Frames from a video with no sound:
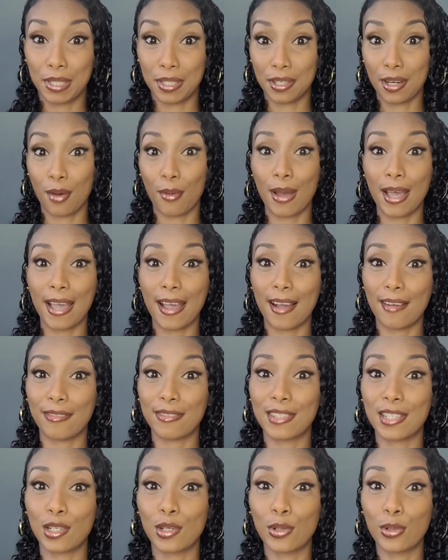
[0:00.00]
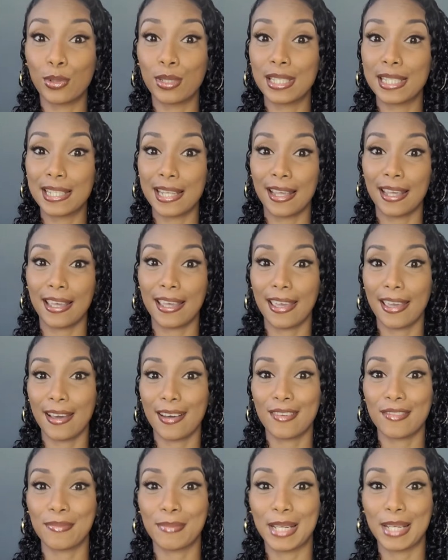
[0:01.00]
now I have to go take care
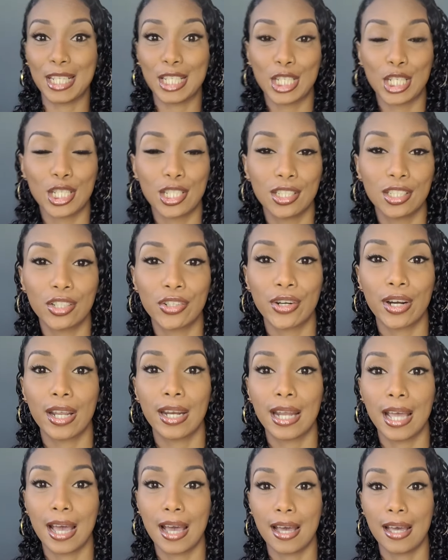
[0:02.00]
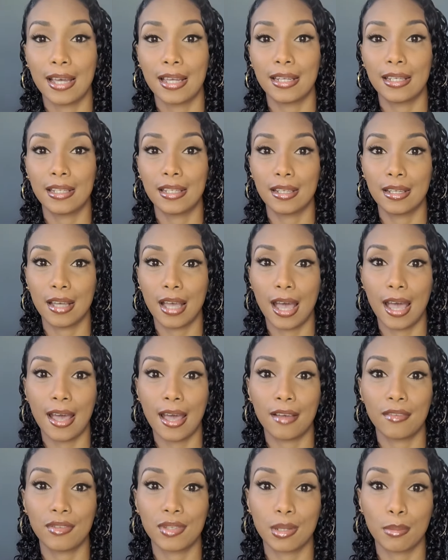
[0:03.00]
of my children, and I
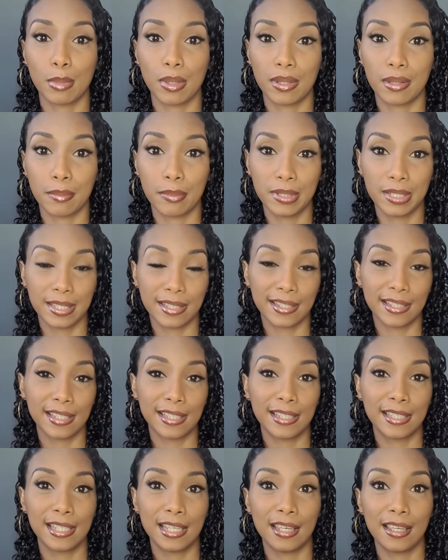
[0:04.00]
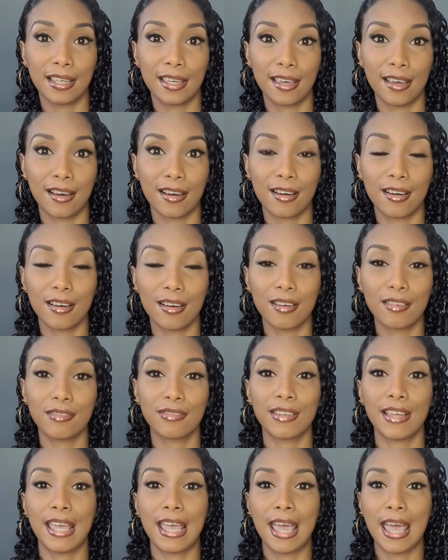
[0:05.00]
have some other business to take care of.
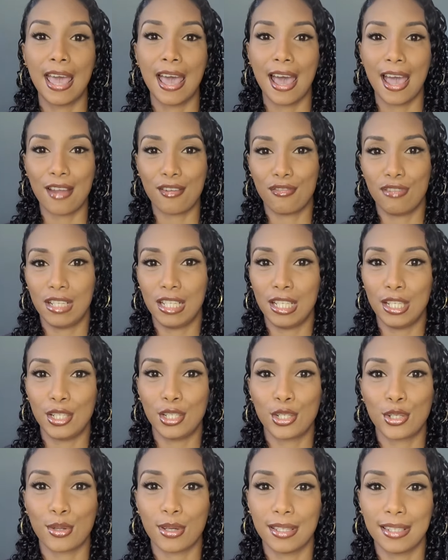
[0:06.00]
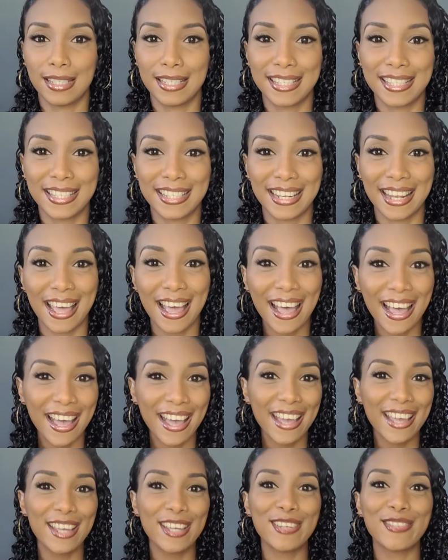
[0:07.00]
I really enjoyed this
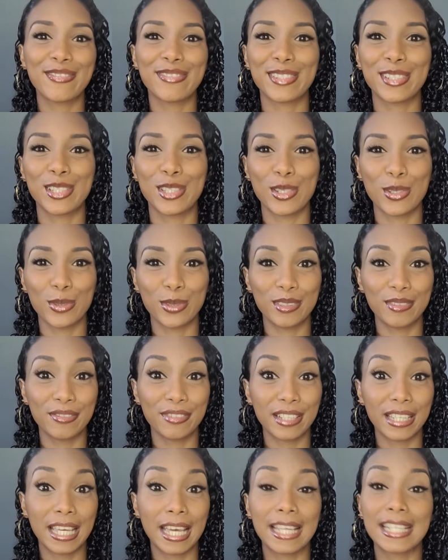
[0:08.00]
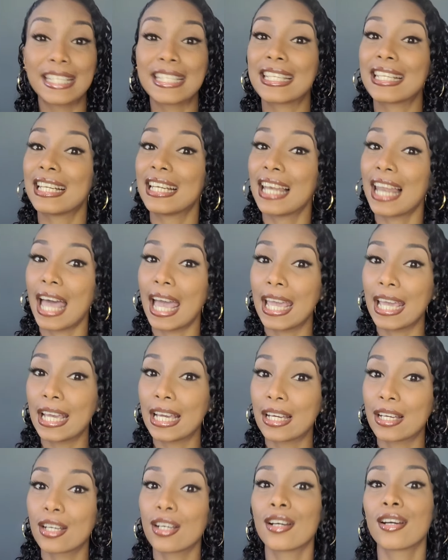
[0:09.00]
live. Don't forget to
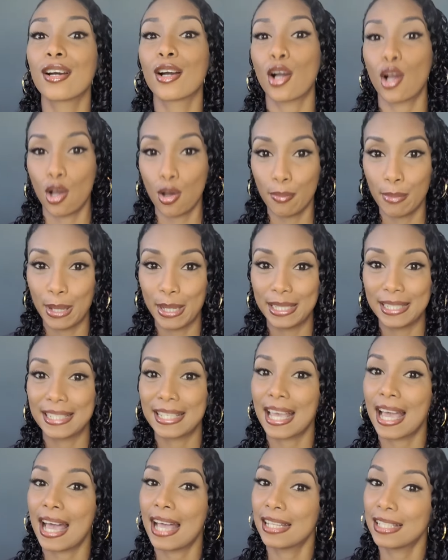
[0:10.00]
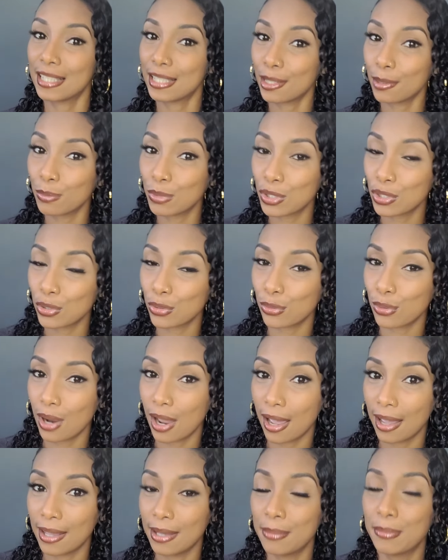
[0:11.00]
like, comment, and
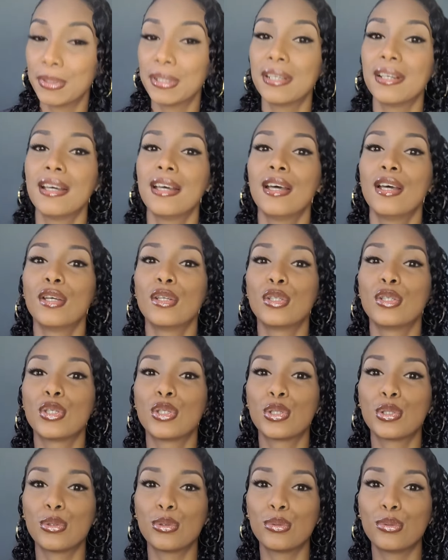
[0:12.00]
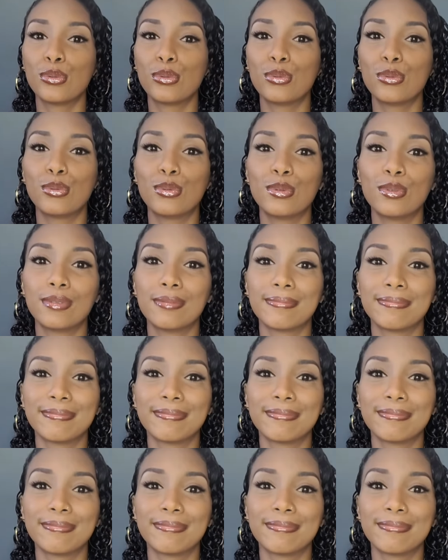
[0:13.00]
subscribe to